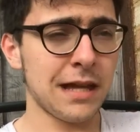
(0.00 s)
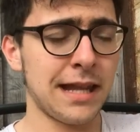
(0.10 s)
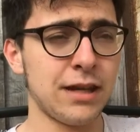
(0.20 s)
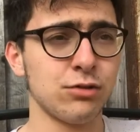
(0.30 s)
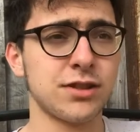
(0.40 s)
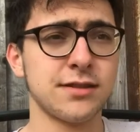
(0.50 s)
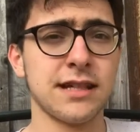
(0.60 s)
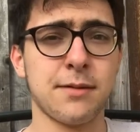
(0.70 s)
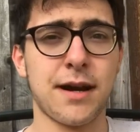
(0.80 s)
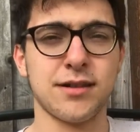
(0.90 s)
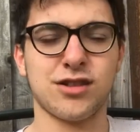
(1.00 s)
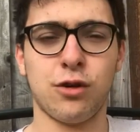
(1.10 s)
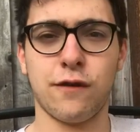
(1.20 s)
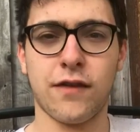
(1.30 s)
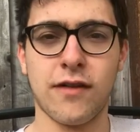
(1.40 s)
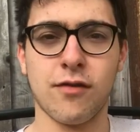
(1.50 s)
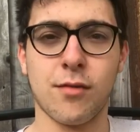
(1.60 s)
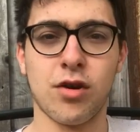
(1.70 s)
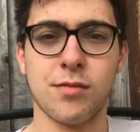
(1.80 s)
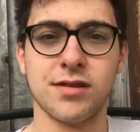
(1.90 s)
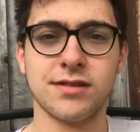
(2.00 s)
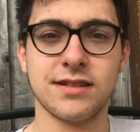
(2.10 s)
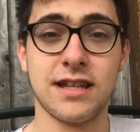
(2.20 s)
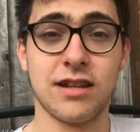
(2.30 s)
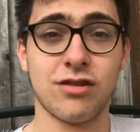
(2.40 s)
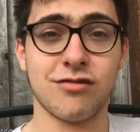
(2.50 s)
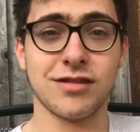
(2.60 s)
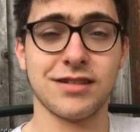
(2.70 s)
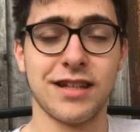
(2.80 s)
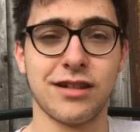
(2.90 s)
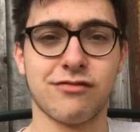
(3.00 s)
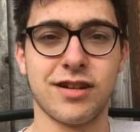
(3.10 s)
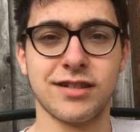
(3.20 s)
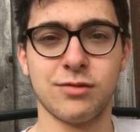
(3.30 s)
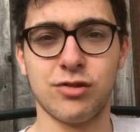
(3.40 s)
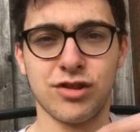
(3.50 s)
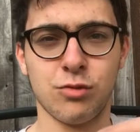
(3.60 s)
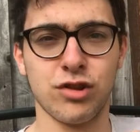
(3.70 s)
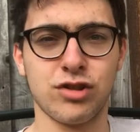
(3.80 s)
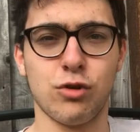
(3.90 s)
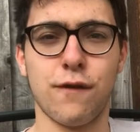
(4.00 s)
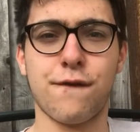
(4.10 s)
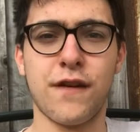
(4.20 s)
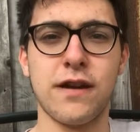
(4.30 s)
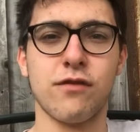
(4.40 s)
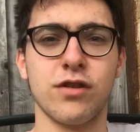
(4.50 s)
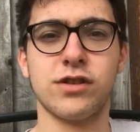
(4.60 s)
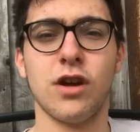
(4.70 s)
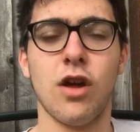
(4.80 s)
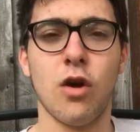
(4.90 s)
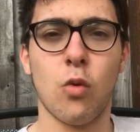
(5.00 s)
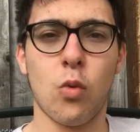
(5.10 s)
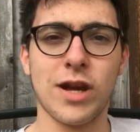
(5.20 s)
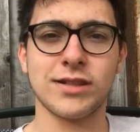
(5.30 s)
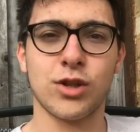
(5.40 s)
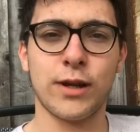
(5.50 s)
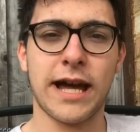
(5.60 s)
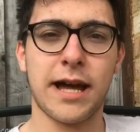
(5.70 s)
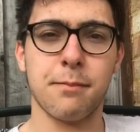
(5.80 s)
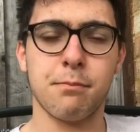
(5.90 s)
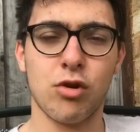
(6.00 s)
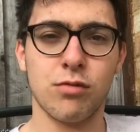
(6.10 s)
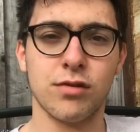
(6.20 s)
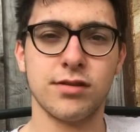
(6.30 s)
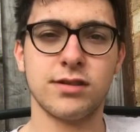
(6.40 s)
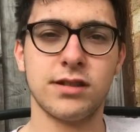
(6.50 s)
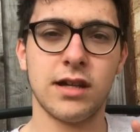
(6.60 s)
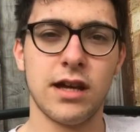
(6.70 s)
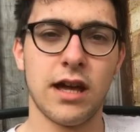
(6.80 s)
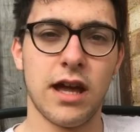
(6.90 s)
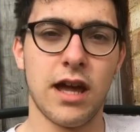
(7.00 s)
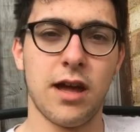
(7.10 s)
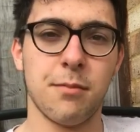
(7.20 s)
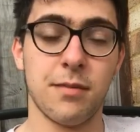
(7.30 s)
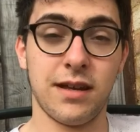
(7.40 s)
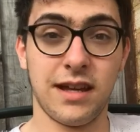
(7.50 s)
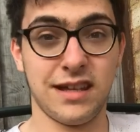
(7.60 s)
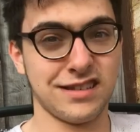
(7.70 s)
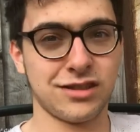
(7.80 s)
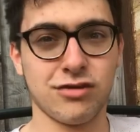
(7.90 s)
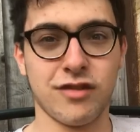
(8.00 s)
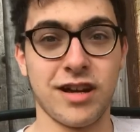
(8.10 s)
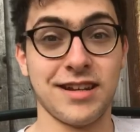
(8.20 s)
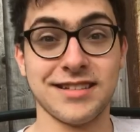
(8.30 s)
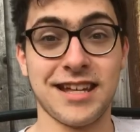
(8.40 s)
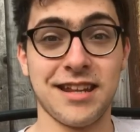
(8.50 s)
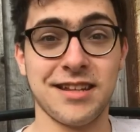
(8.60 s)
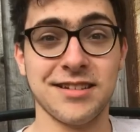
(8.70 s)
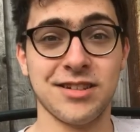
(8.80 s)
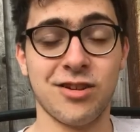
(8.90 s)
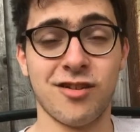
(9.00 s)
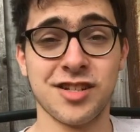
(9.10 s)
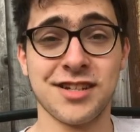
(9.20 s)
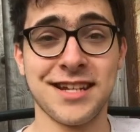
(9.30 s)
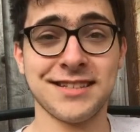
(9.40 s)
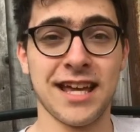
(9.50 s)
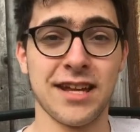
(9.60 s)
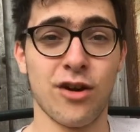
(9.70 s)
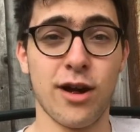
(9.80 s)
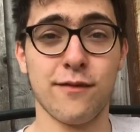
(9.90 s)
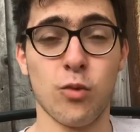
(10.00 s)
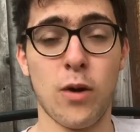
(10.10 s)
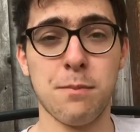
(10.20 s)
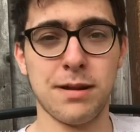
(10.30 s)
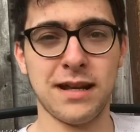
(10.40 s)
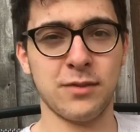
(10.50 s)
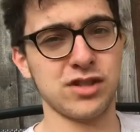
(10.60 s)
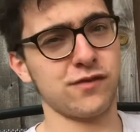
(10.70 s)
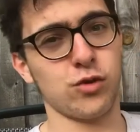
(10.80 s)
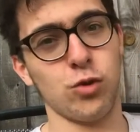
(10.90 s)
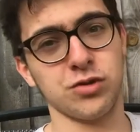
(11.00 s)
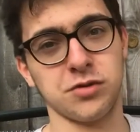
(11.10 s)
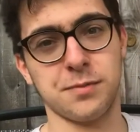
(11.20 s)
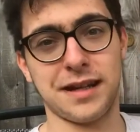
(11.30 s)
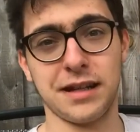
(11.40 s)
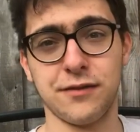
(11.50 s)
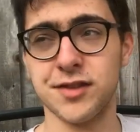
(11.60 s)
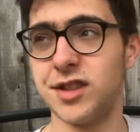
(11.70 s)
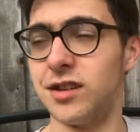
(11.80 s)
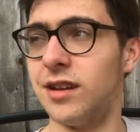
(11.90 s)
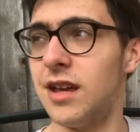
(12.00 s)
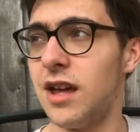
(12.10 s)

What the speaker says: and he also said about his two favourite moments in the Norwich City career. So what is your favourite Wes Houlihan moment in his career, in his 10 years at Norwich? He said either Wembley, which of course was magnificent.